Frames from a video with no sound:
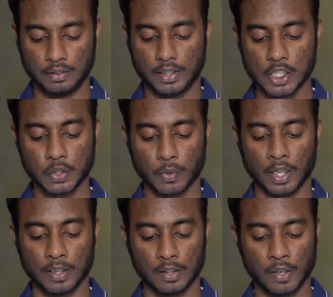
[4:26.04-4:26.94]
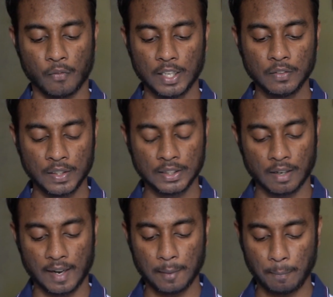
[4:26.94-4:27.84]
this one, the one with the
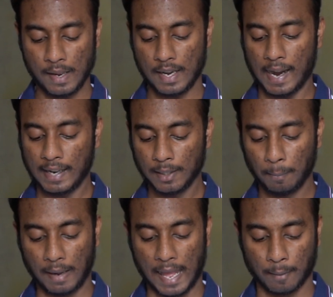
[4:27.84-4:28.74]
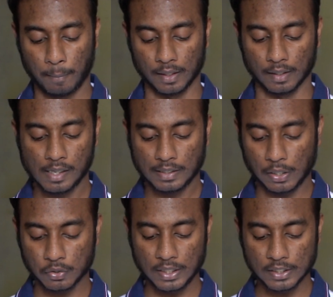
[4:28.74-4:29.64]
red pin and the black pin. Now
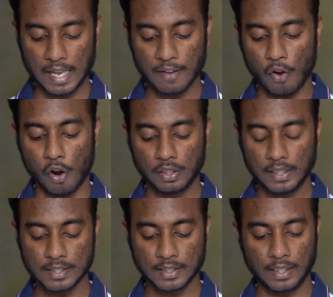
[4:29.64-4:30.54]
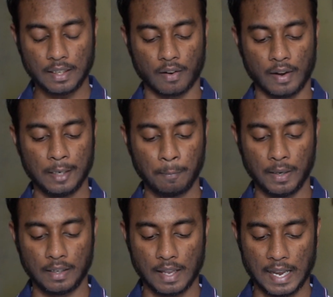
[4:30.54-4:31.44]
since I have already set the red
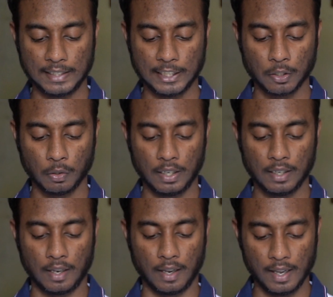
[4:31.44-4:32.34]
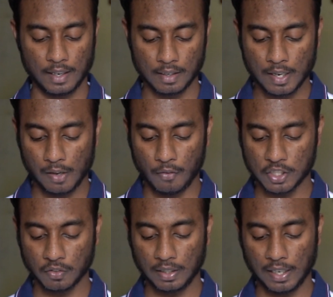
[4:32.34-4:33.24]
pin, I need to click here,
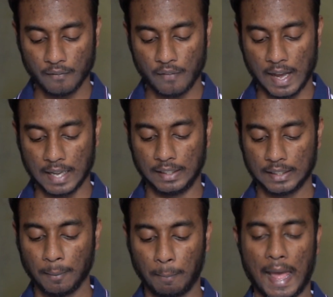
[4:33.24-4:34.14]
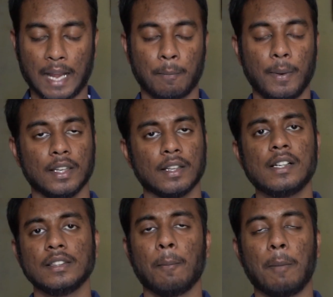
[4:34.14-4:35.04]
which will give another black pin.
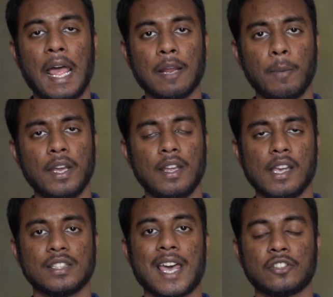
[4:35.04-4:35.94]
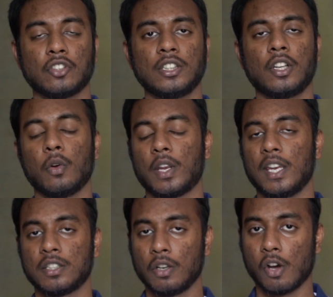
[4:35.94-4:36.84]
The black pin is actually the
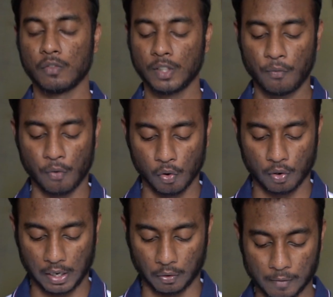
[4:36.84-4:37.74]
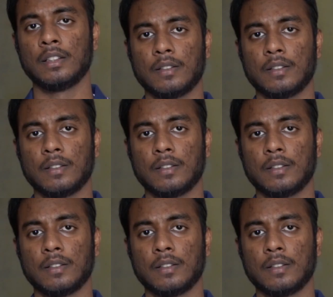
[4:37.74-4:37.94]
location of the foreground.